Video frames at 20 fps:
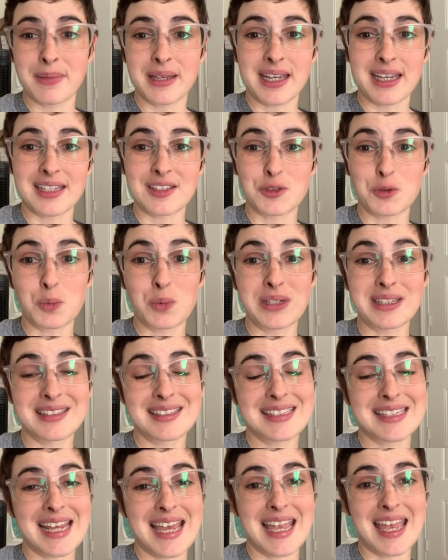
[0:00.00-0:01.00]
because
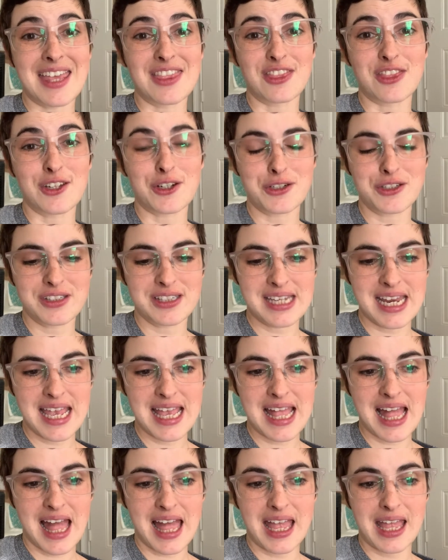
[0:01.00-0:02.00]
Wednesday and
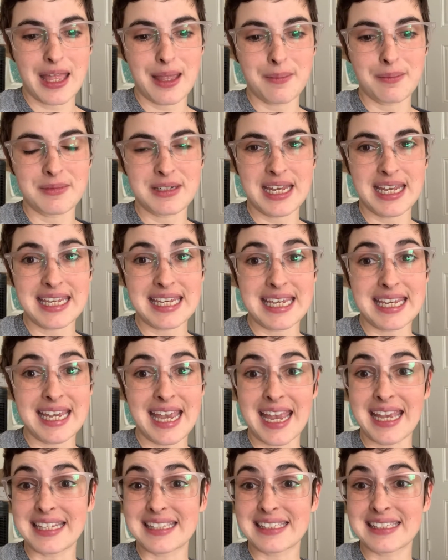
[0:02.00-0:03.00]
Thursday I am
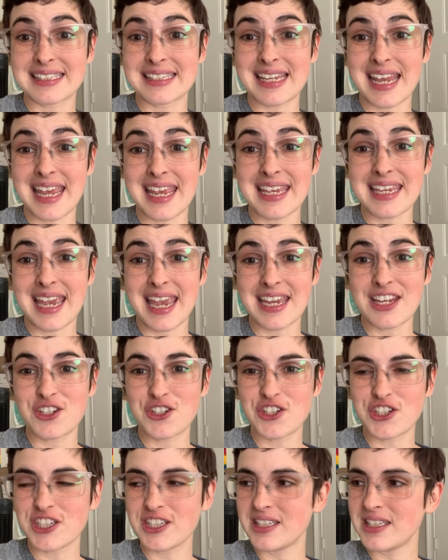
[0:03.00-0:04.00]
taking a
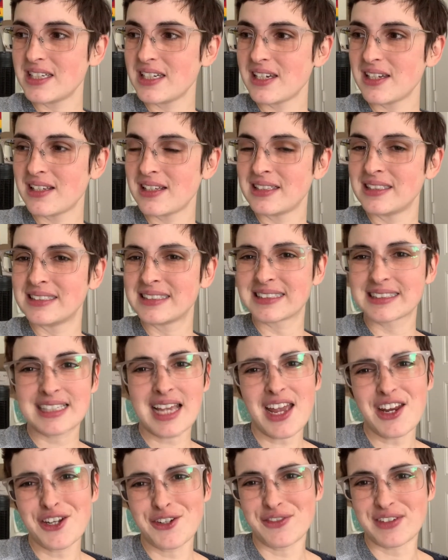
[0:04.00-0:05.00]
staycation.
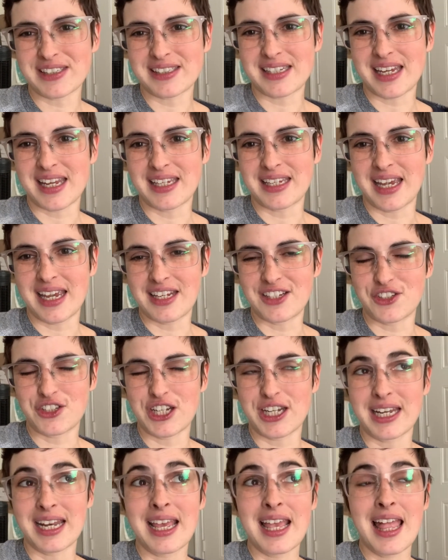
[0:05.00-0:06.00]
It's kind of a
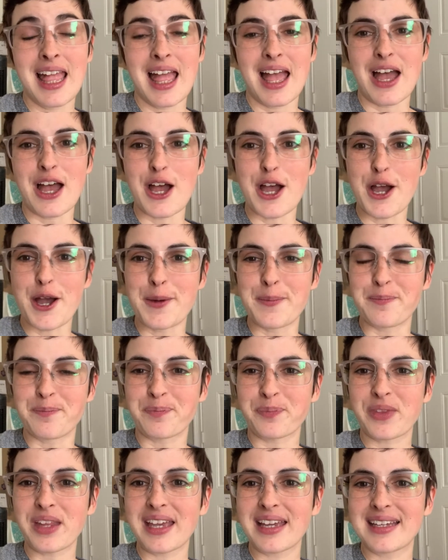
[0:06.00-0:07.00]
staycation
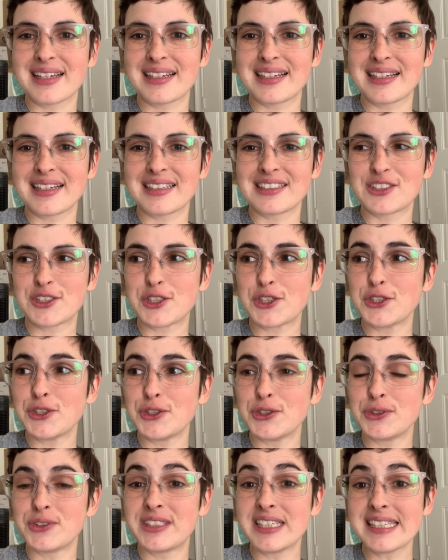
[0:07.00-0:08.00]

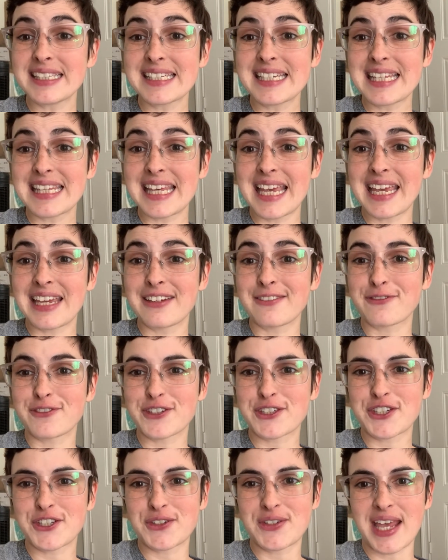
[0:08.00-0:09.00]
to
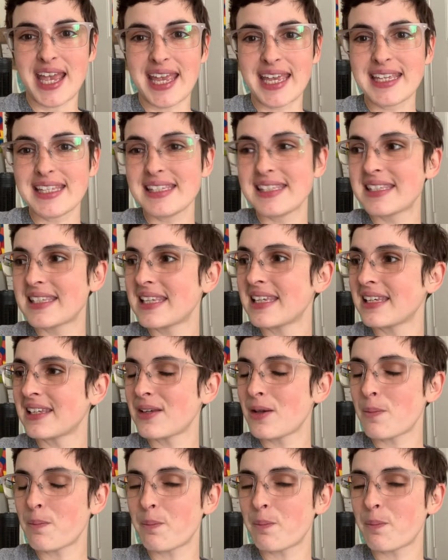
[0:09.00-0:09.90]
Disneyland for 2 days.